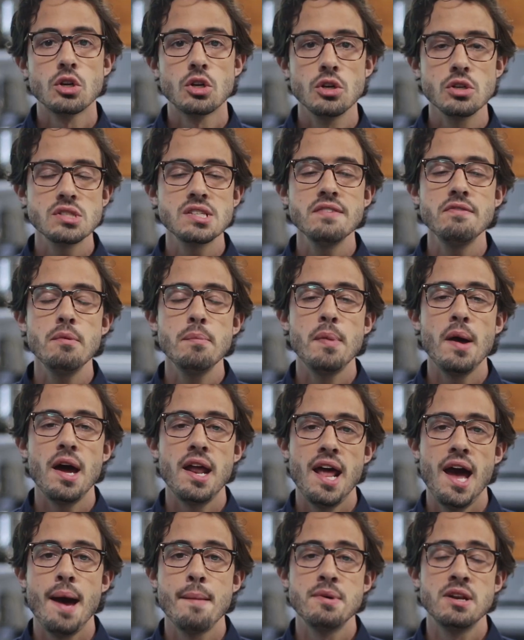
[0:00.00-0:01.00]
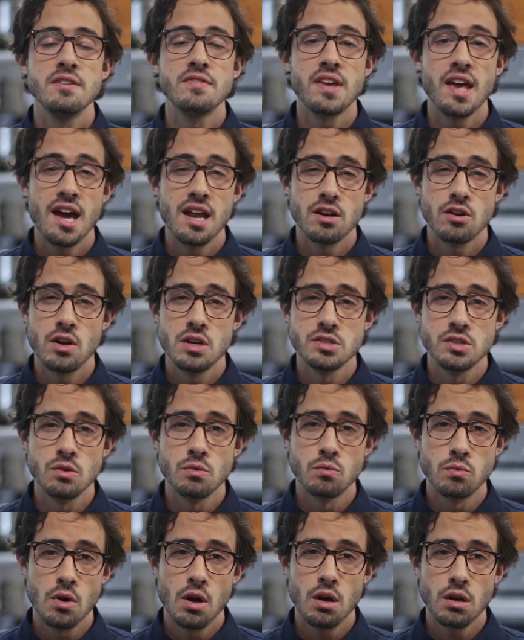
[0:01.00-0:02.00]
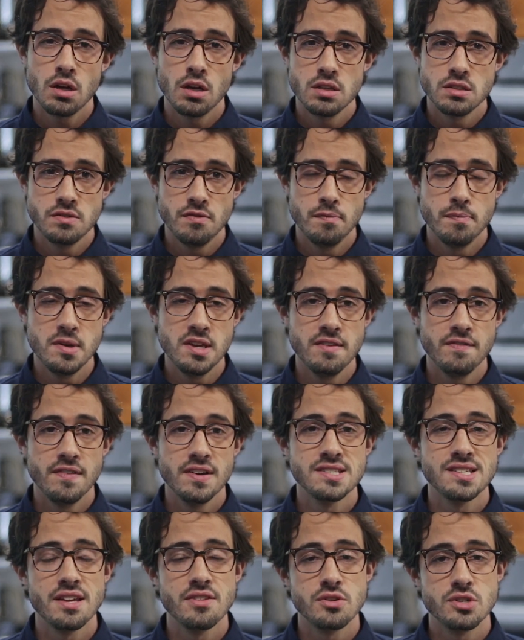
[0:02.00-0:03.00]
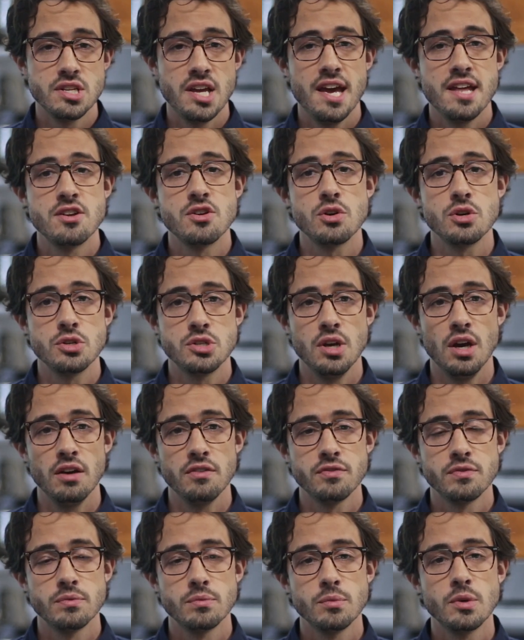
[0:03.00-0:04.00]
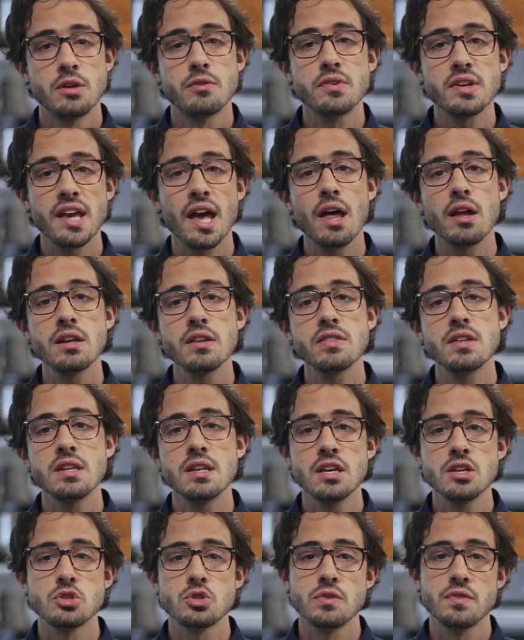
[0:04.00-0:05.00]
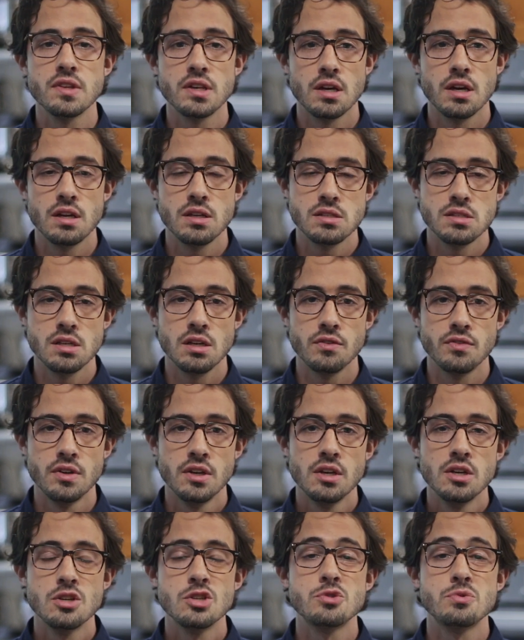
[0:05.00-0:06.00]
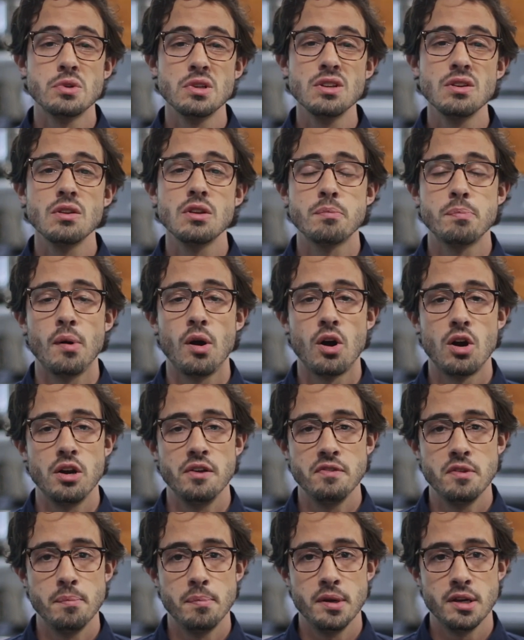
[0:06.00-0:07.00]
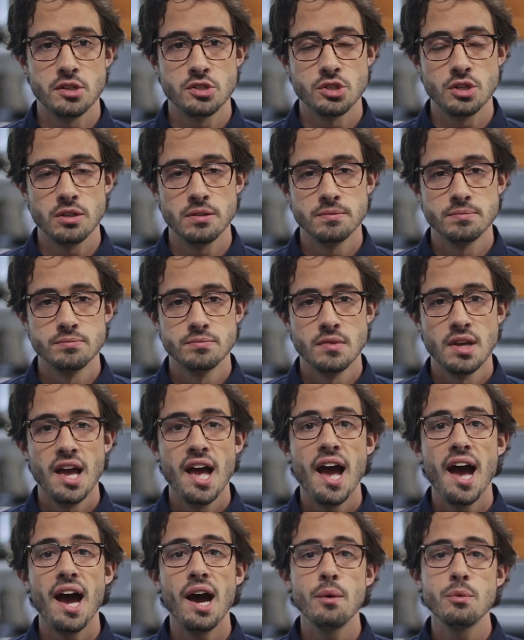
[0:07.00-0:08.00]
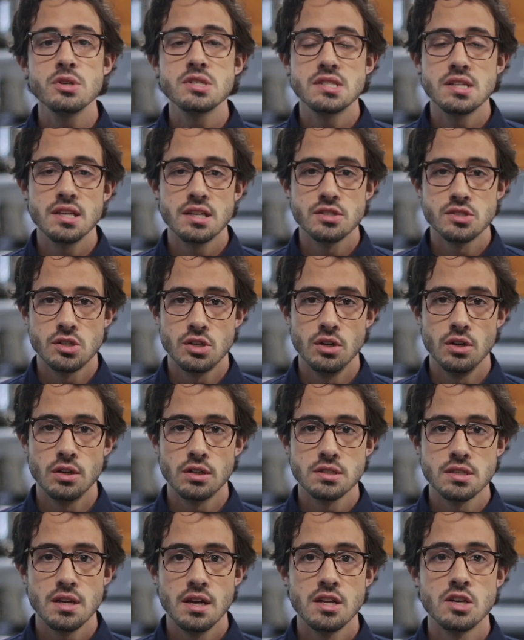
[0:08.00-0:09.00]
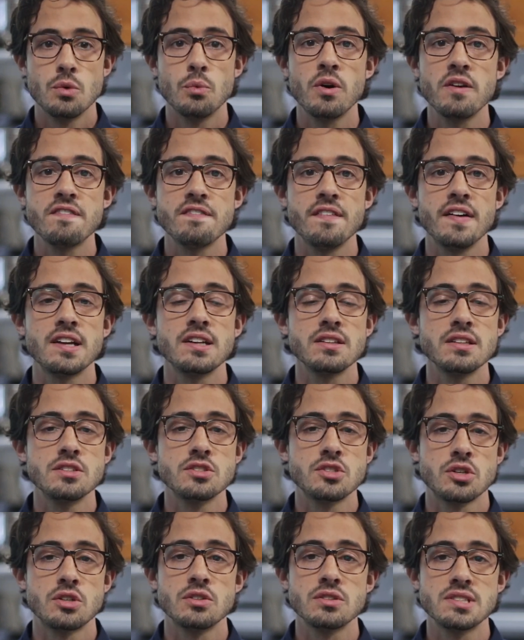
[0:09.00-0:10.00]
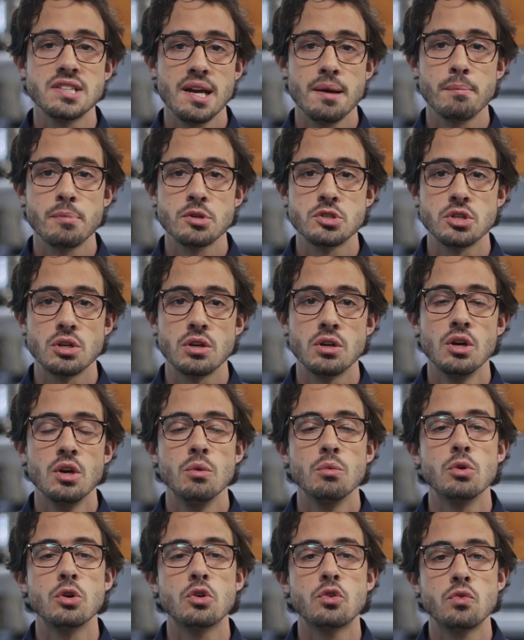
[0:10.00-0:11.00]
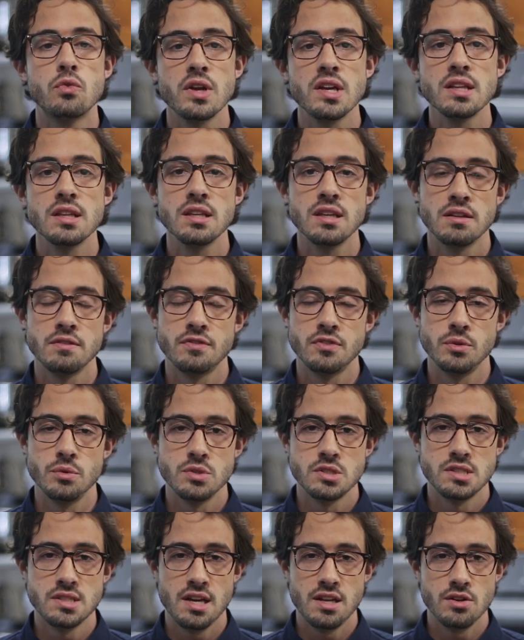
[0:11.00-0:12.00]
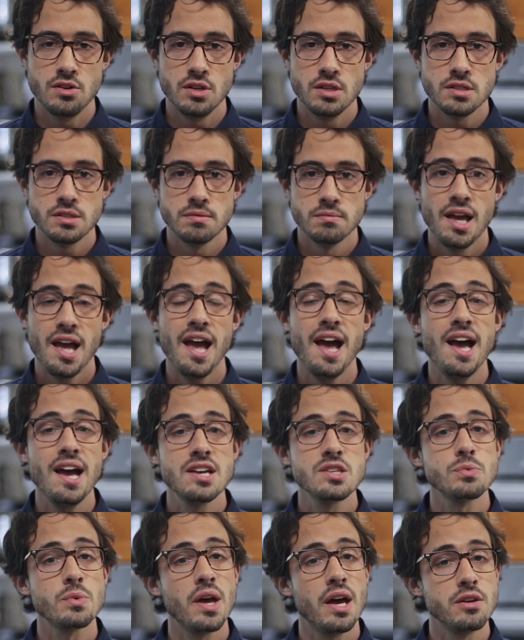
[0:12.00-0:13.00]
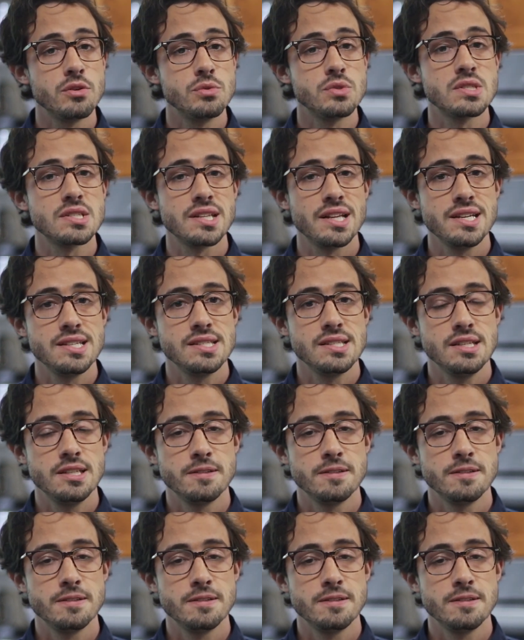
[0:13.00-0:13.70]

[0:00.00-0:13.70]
Cooks have a bad habit of categorizing raw cuts of beef as either tender or tough, when in reality the nature of the cut itself is really only part of the picture. How a steak is cooked and to what final internal temperature will greatly influence tenderness, as will how you slice